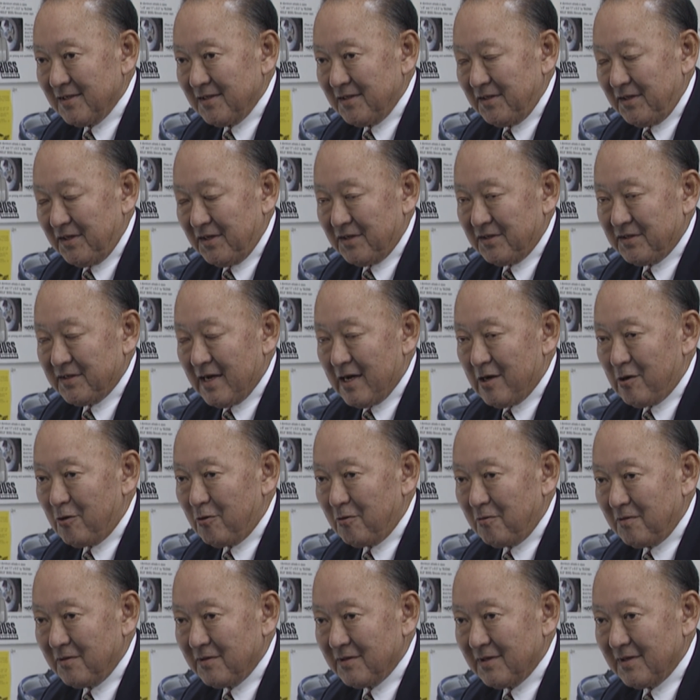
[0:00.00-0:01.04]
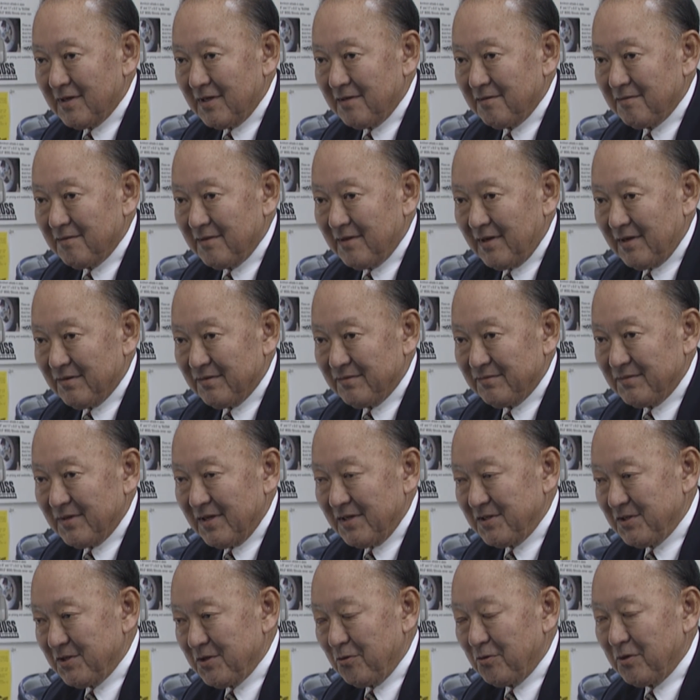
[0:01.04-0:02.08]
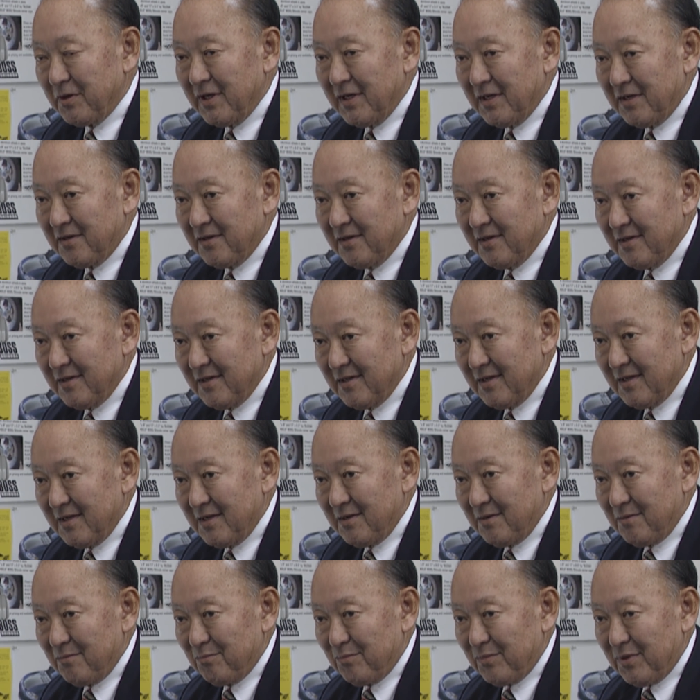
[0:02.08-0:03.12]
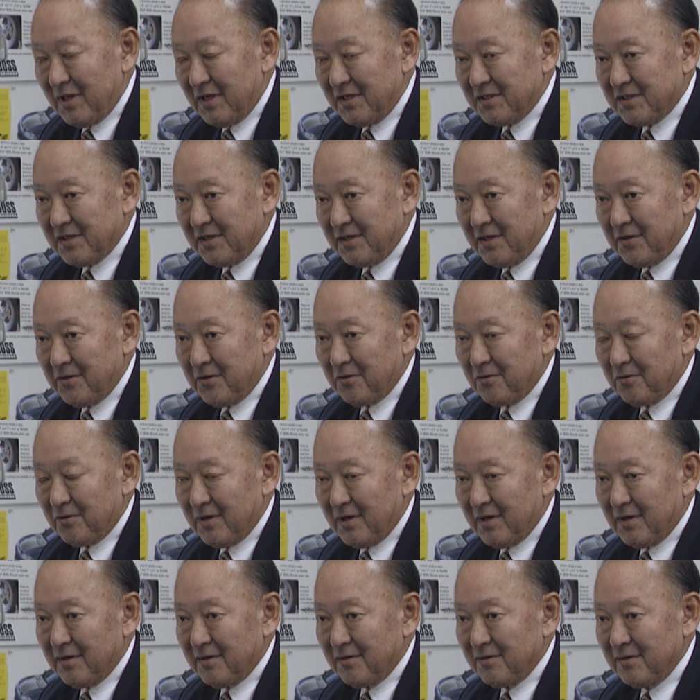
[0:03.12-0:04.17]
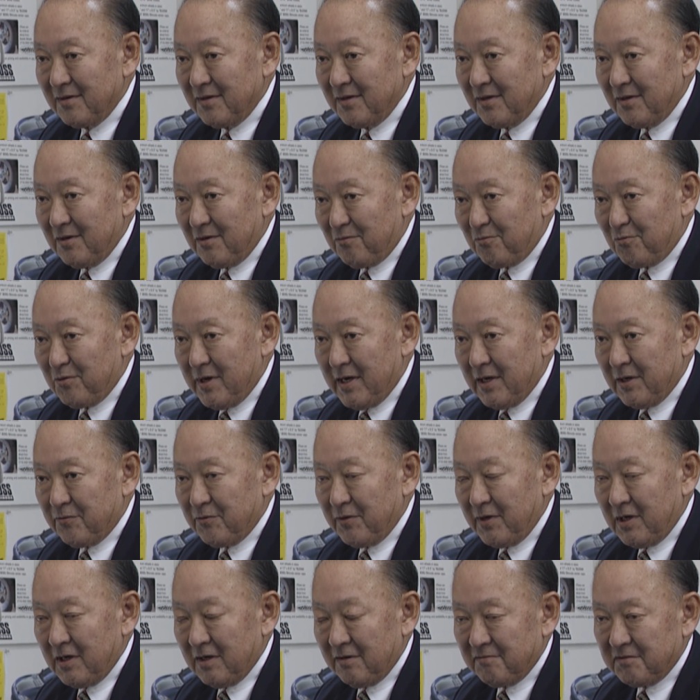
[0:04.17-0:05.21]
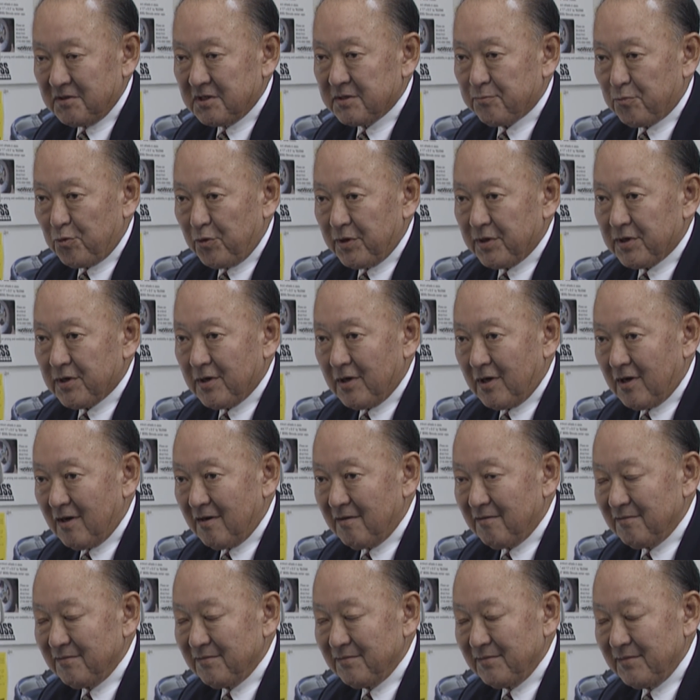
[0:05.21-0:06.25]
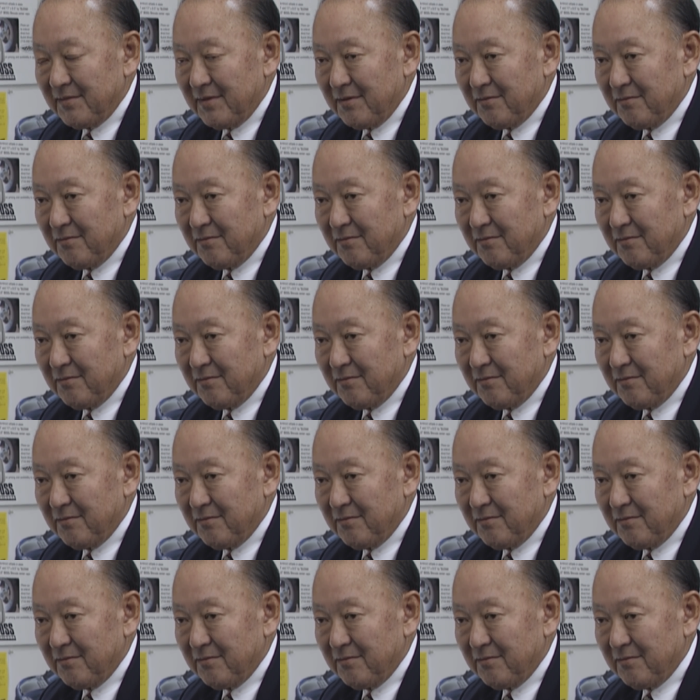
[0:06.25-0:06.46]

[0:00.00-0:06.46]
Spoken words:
in a towel. I showed it, plus another rendering of a sprint car that